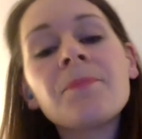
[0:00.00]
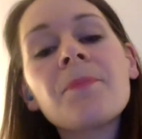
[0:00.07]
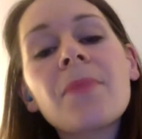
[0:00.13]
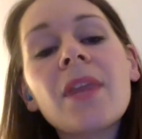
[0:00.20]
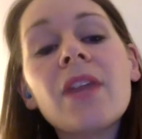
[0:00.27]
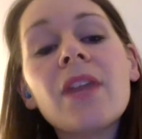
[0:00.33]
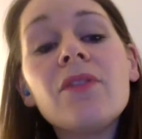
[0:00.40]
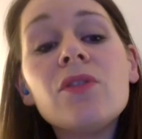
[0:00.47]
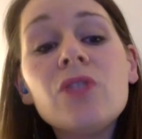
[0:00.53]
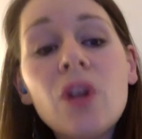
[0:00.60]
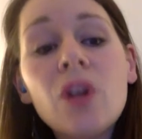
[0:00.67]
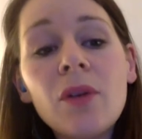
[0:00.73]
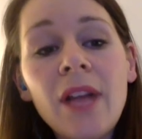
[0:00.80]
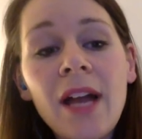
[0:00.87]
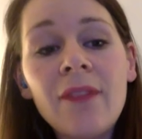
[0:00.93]
If you don't
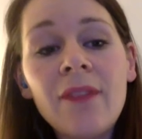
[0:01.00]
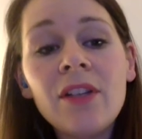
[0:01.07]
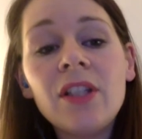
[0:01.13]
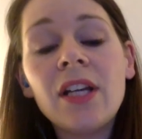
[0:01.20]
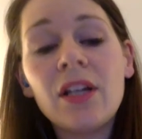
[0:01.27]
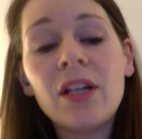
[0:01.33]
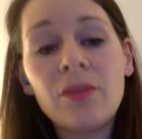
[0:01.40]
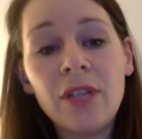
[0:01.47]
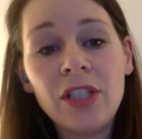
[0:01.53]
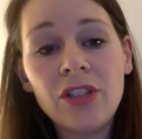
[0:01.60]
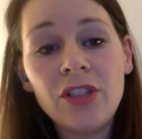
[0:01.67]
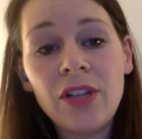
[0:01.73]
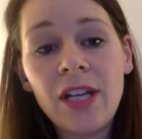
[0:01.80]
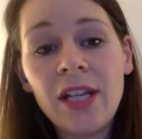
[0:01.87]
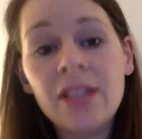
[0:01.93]
have it, you got to raise your
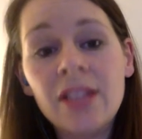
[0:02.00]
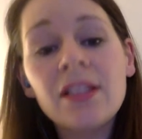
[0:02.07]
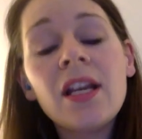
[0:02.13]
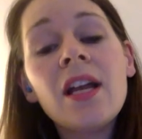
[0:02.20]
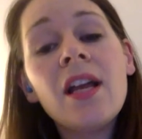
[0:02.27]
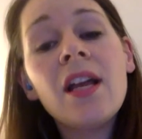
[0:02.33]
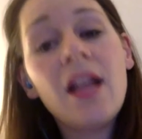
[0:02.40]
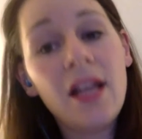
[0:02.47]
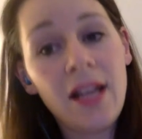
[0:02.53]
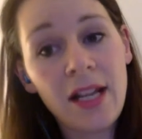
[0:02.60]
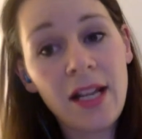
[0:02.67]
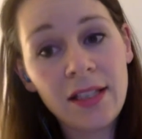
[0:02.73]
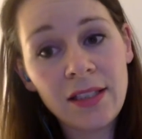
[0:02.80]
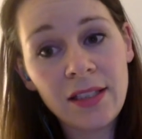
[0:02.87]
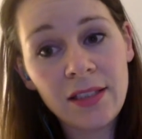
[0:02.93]
hand and
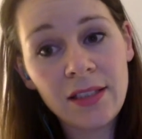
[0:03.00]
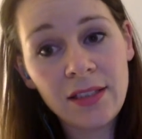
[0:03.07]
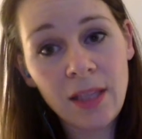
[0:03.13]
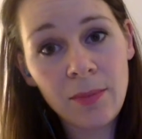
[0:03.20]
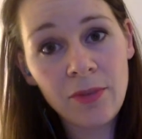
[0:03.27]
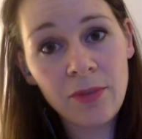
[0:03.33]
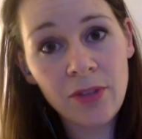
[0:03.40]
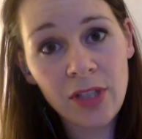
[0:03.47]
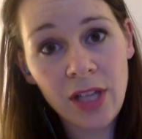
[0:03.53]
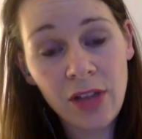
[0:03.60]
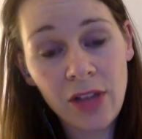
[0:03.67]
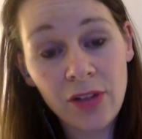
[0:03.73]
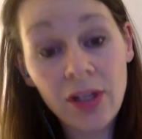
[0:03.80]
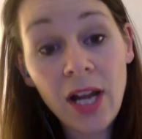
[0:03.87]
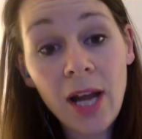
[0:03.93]
ask the sub for another
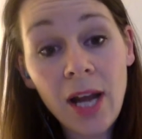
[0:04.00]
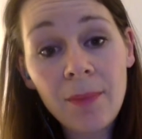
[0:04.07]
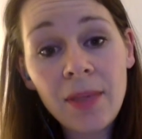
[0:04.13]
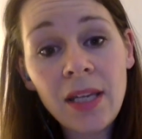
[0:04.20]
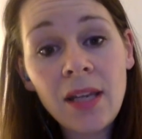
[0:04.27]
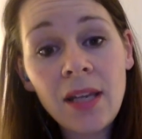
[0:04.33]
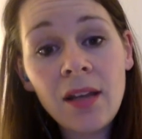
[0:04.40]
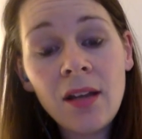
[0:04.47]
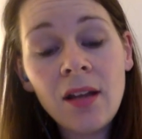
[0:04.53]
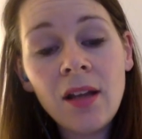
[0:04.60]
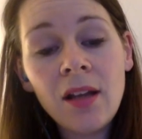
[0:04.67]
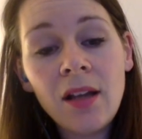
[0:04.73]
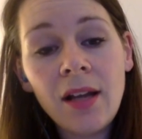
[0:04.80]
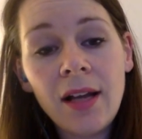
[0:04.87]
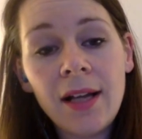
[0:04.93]
copy.
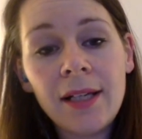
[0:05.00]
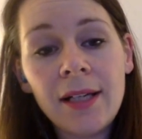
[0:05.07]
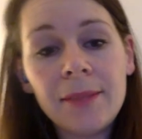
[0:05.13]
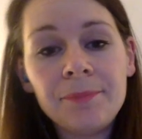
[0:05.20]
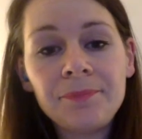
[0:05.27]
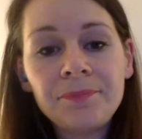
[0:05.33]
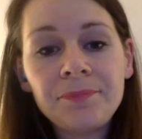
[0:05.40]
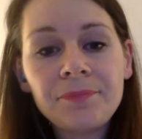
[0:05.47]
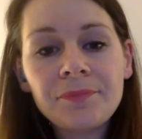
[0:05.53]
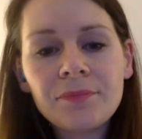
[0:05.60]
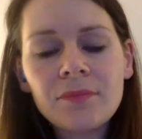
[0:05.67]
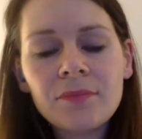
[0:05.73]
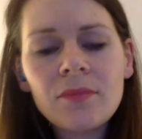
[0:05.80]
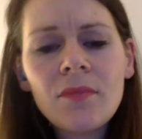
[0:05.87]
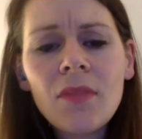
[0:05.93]

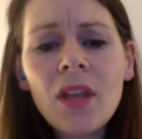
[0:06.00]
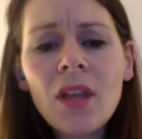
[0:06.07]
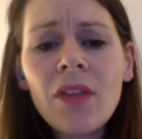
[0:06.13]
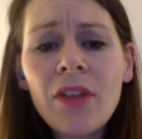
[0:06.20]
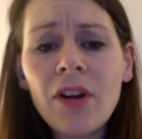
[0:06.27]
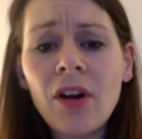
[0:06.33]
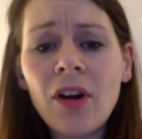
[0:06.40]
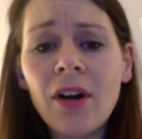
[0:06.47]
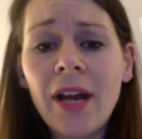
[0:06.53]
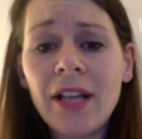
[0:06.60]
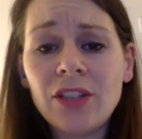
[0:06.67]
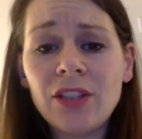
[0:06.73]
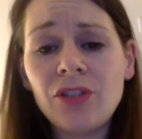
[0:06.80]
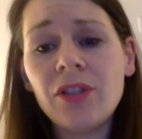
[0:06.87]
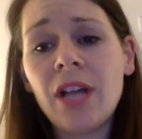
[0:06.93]
There are
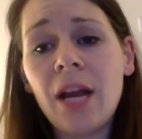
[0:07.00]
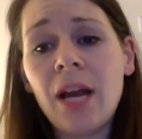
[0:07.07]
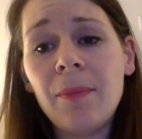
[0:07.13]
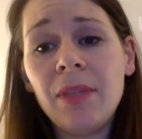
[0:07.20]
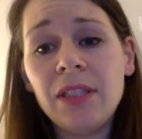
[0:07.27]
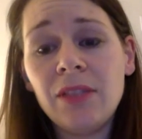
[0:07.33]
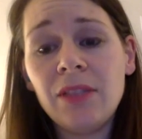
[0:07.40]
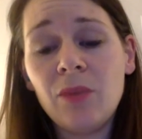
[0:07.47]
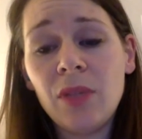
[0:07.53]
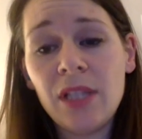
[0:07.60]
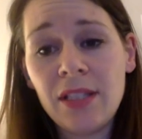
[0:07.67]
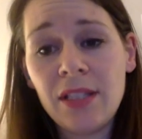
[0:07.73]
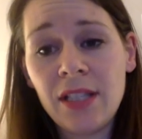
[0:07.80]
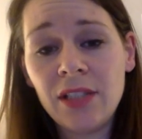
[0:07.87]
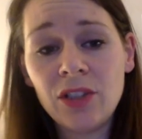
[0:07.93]
extra copies of When the
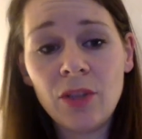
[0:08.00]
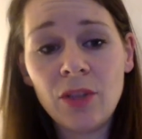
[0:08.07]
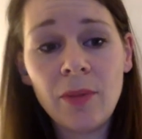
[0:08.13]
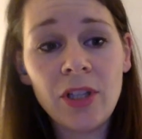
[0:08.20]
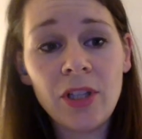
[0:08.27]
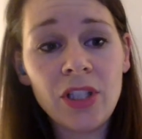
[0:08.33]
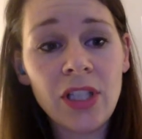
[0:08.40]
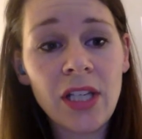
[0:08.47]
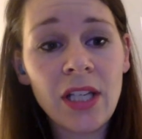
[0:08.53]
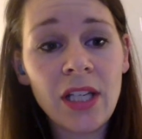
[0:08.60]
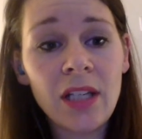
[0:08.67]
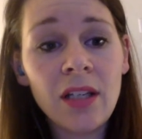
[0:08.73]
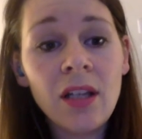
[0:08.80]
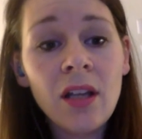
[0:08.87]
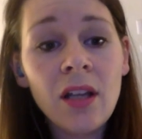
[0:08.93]
Saints Go Marching In
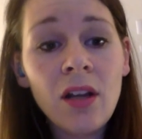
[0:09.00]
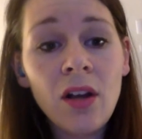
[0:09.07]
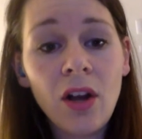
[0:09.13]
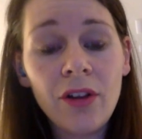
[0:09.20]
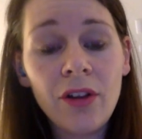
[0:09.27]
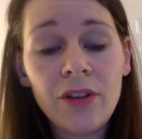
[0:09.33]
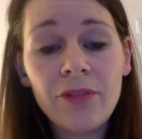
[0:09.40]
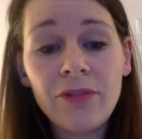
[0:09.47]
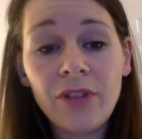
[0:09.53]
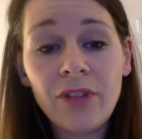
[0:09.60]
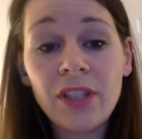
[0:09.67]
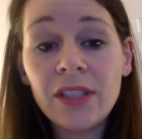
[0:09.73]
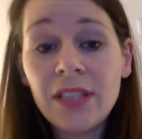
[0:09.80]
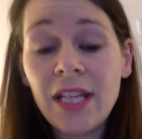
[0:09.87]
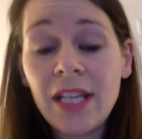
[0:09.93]
on the front
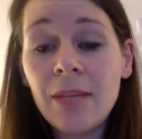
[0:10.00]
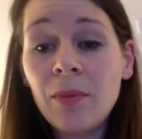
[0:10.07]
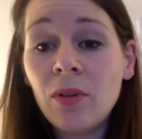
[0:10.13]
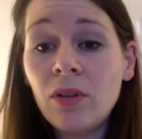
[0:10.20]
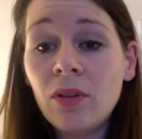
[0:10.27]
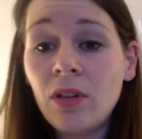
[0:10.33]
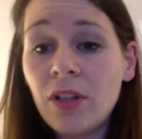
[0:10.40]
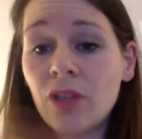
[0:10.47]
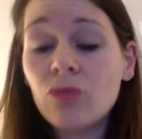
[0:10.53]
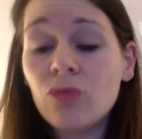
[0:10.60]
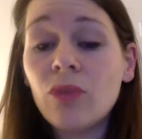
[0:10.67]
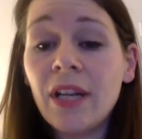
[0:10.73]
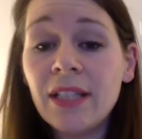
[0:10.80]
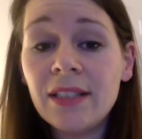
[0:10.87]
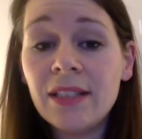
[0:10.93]
table on the
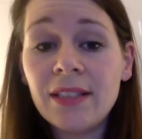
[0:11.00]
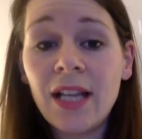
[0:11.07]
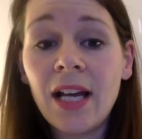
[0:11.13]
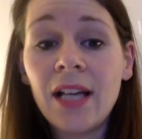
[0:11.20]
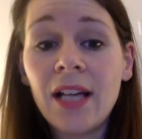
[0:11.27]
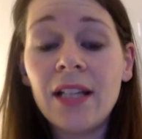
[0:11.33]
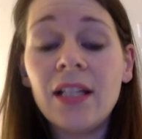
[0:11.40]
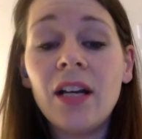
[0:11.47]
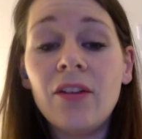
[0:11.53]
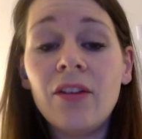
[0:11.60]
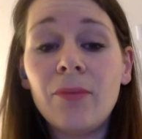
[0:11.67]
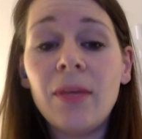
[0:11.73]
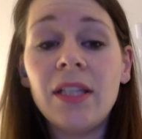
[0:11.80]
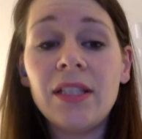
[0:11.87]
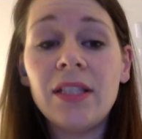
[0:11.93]
right side of my
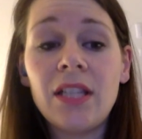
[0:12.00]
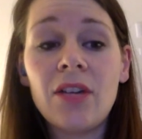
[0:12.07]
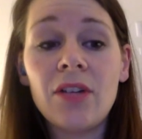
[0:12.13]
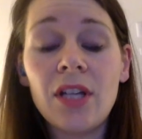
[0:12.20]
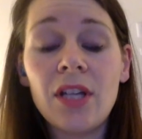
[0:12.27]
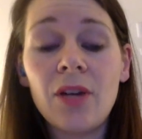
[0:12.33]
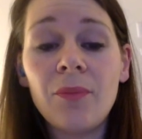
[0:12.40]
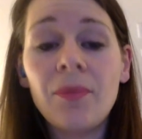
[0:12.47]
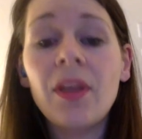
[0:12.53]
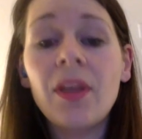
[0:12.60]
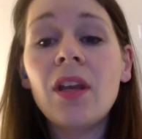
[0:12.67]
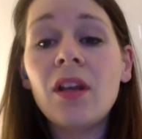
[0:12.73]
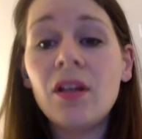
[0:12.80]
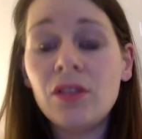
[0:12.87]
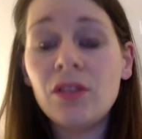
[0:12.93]
stereo.
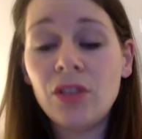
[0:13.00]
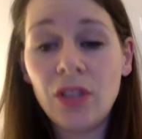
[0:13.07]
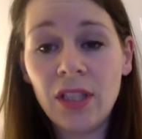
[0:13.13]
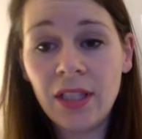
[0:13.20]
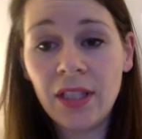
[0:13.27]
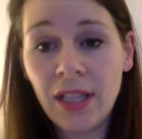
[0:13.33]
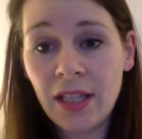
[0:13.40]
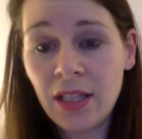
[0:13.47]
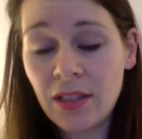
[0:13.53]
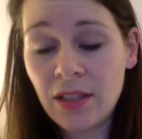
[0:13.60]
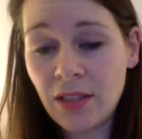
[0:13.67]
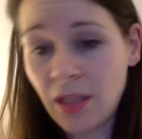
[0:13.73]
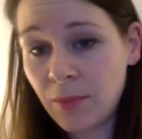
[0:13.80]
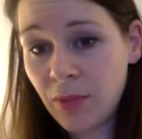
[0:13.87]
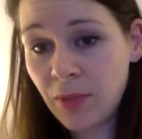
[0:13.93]
So you can let the sub
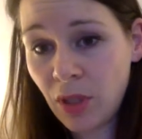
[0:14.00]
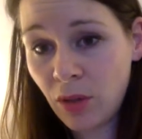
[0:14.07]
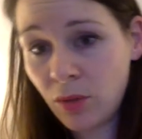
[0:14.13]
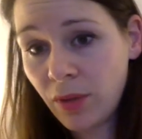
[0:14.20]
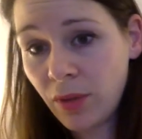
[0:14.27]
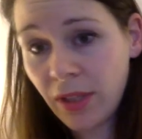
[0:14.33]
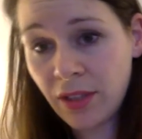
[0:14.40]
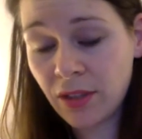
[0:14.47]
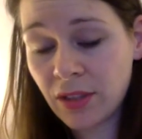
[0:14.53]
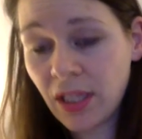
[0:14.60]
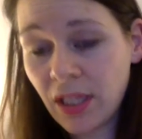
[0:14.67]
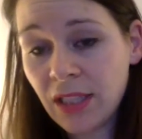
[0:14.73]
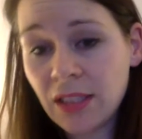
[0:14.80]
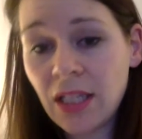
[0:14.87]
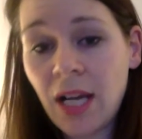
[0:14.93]
know that there's lots
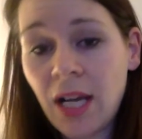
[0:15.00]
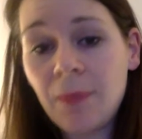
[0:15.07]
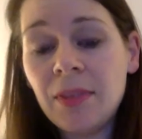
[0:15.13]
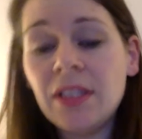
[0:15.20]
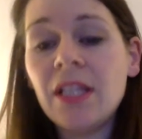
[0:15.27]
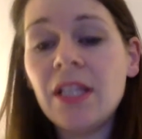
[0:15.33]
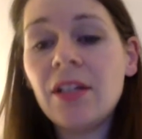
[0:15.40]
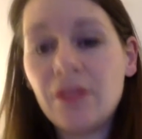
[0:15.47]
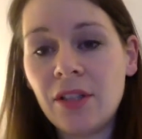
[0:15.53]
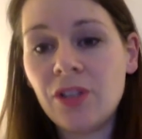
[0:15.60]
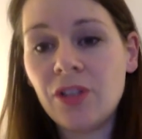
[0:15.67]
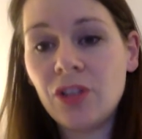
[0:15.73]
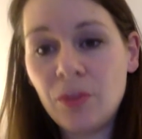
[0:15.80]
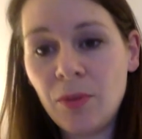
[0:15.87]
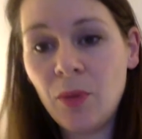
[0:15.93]
of copies there and there should
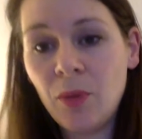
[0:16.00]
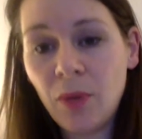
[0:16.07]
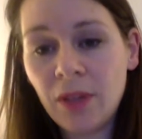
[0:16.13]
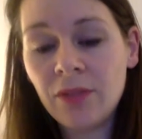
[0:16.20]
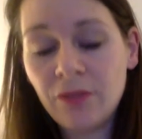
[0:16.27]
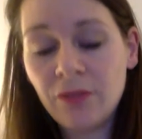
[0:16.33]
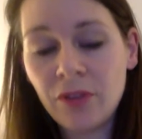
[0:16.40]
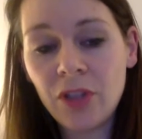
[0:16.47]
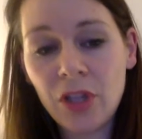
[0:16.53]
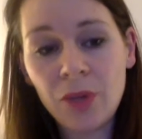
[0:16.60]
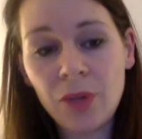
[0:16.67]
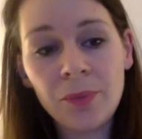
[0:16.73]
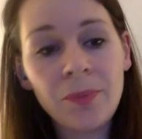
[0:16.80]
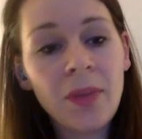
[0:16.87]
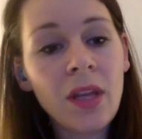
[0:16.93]
be one for you.
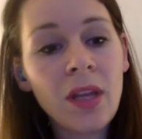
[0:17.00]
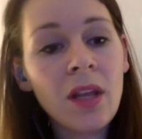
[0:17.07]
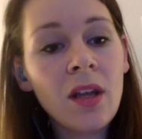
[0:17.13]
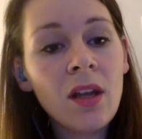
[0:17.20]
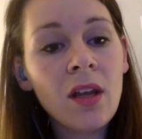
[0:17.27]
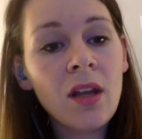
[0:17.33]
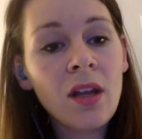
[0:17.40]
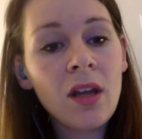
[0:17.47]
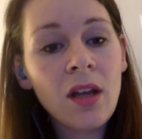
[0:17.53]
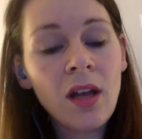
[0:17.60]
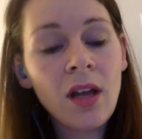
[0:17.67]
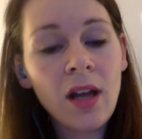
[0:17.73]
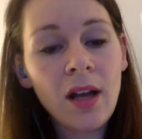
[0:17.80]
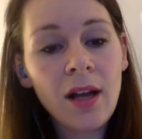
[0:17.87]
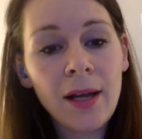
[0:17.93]

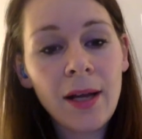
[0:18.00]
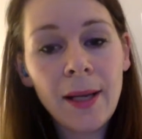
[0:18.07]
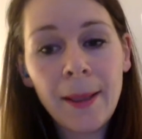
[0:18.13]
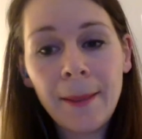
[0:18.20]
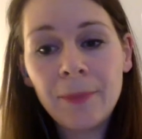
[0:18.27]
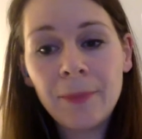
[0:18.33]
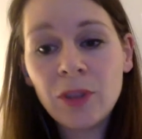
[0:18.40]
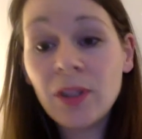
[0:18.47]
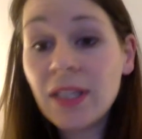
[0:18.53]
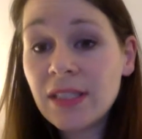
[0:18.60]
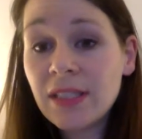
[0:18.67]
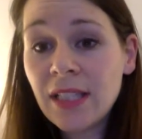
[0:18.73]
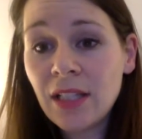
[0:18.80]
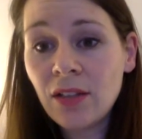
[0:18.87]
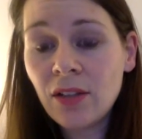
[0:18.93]
So let's take
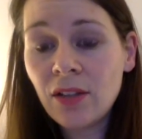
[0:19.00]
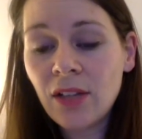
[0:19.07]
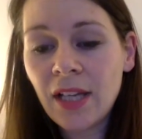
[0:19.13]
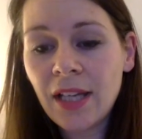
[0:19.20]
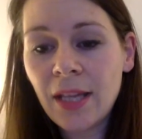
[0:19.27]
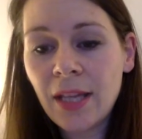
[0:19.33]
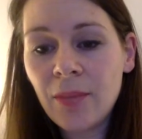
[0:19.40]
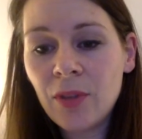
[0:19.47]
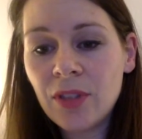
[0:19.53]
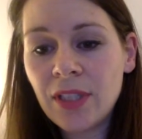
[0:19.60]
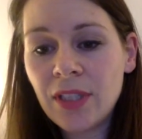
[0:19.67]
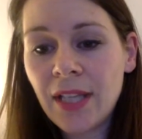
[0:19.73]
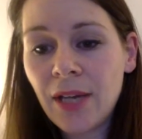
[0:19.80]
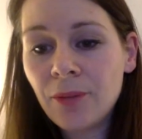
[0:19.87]
a look at that music now.